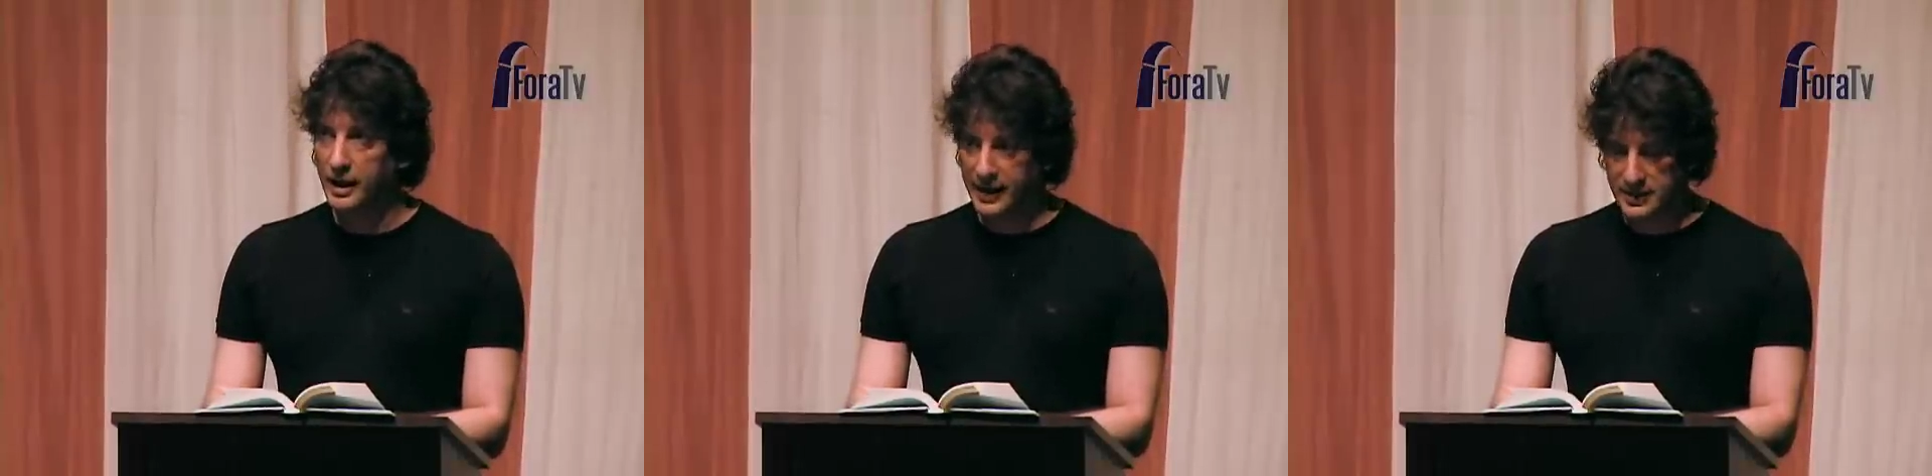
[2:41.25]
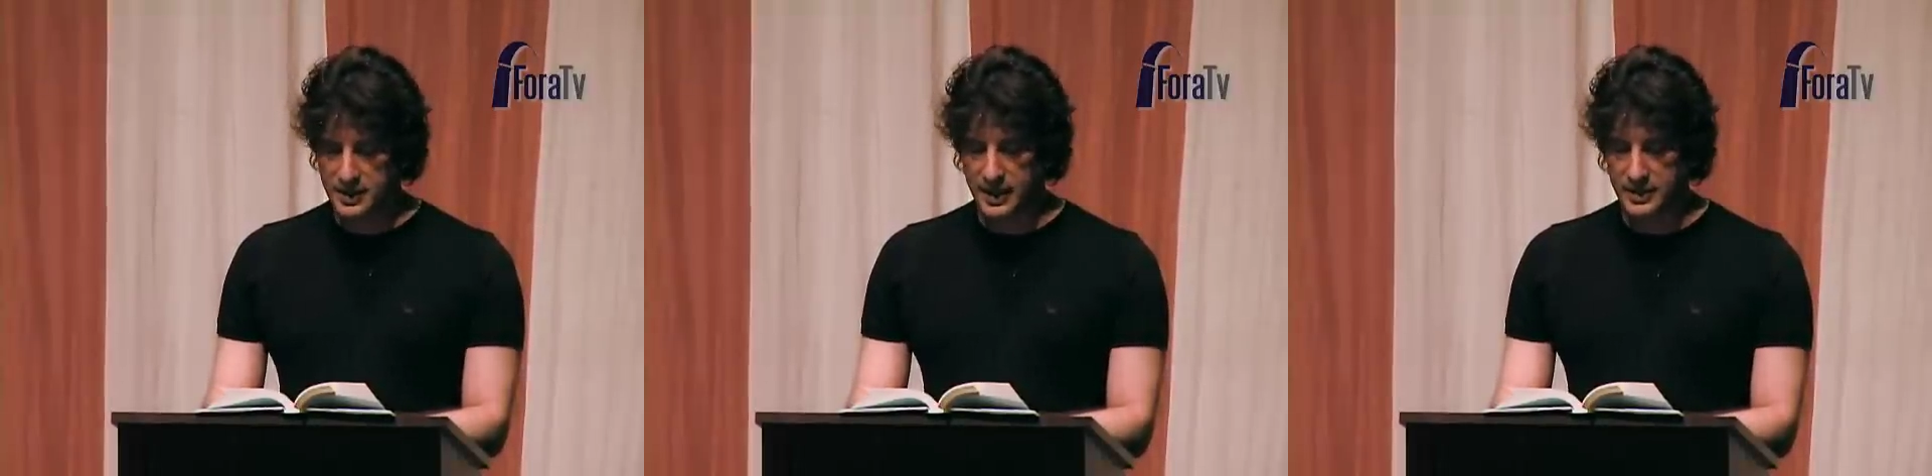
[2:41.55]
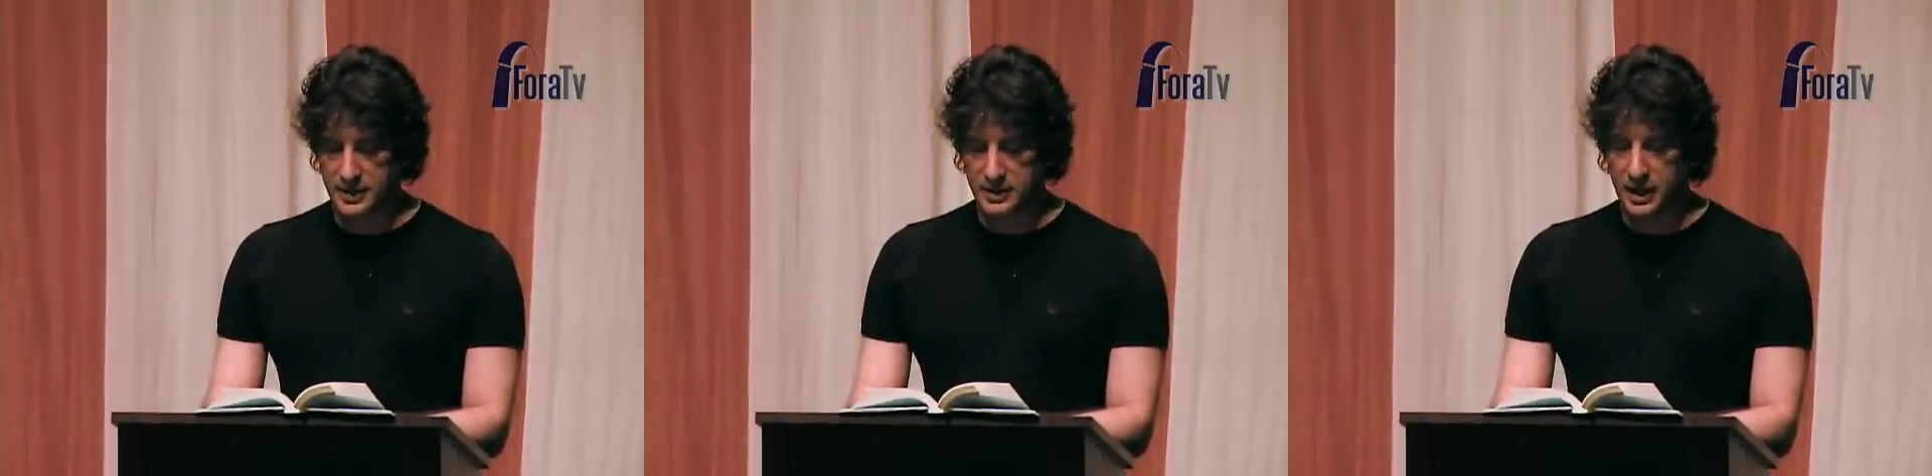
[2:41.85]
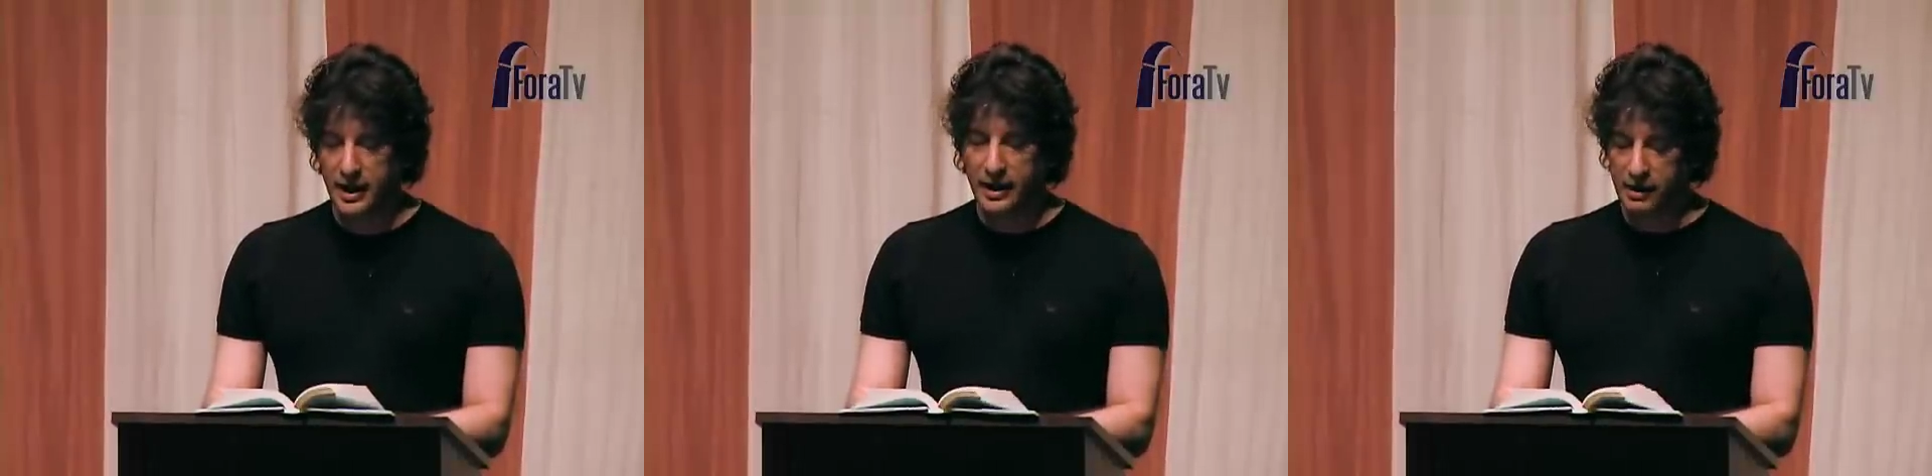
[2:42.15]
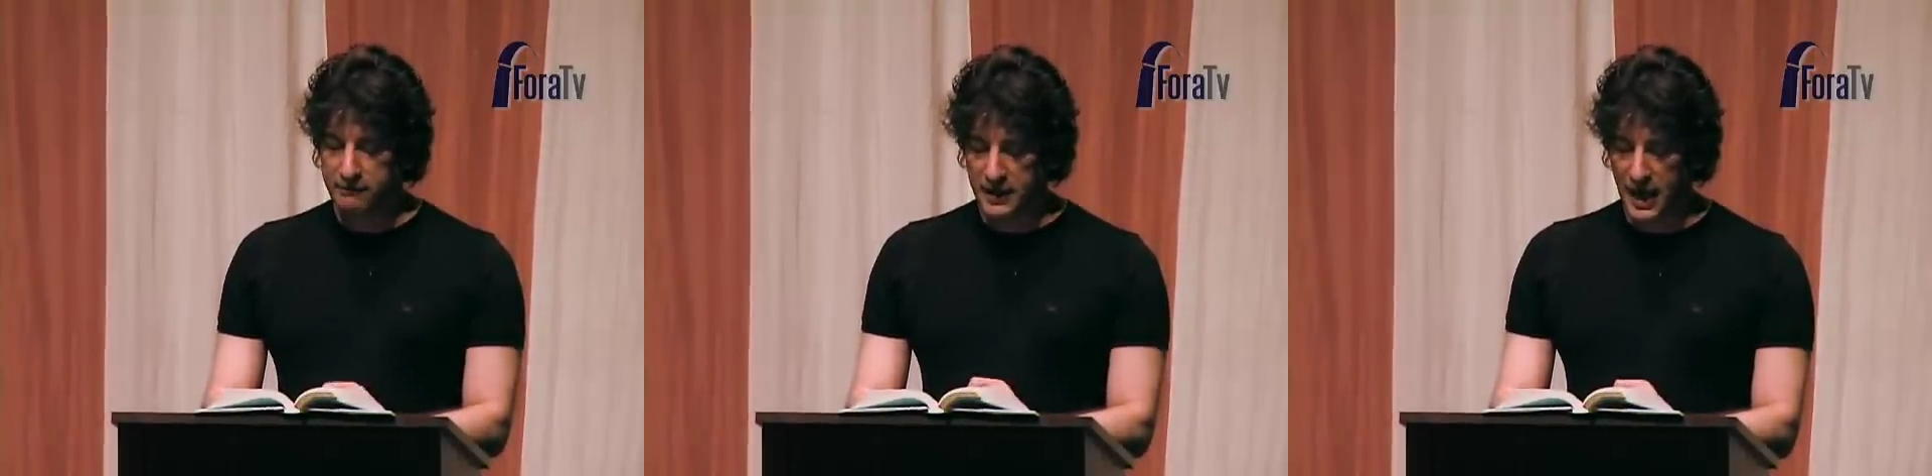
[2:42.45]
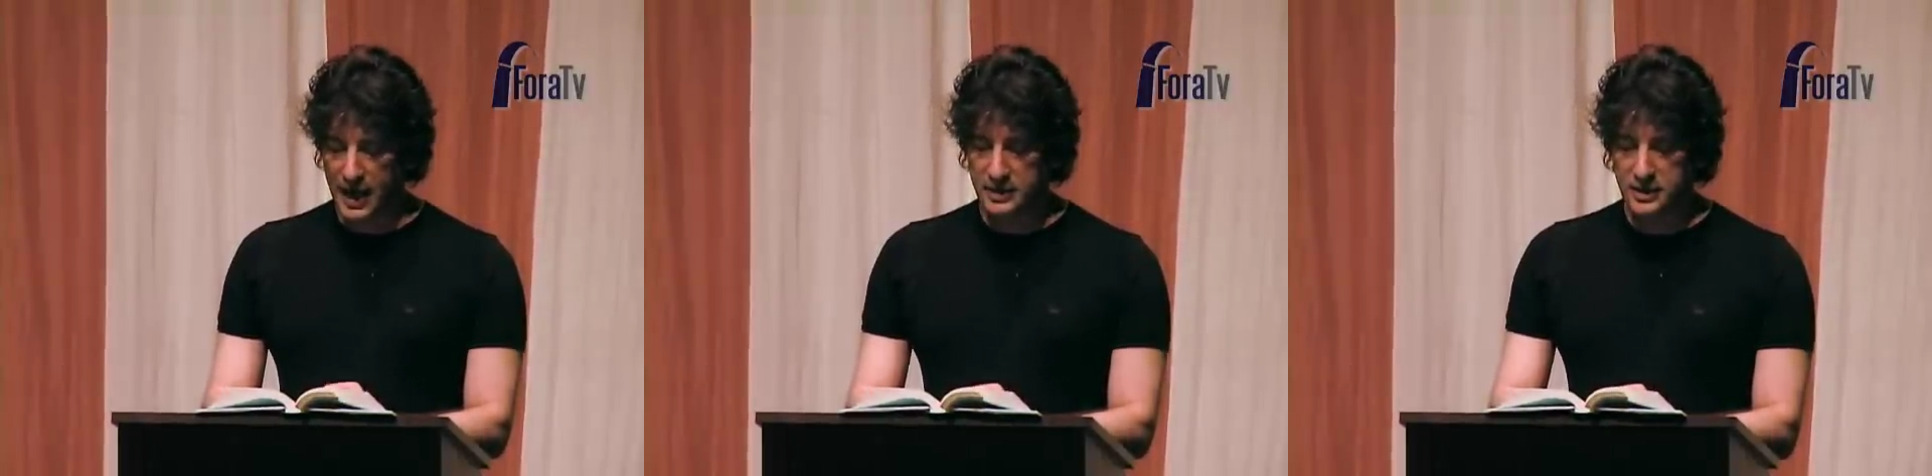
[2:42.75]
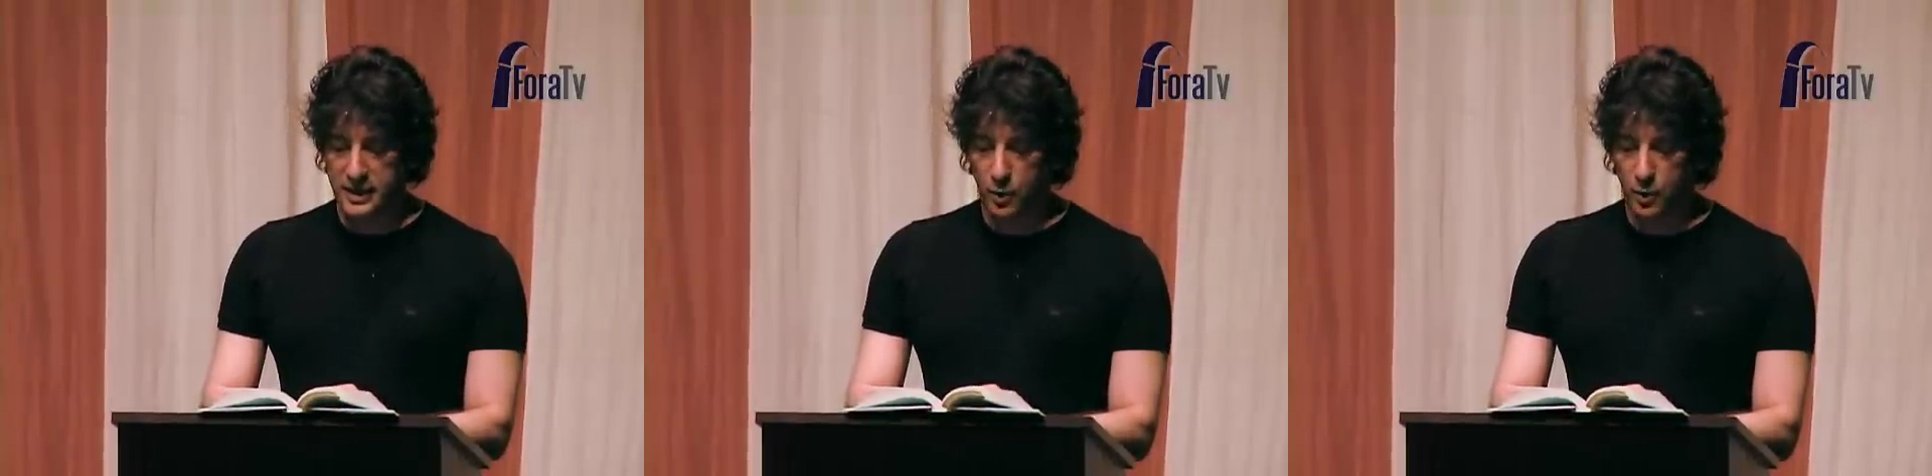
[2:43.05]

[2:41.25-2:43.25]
is this if he hands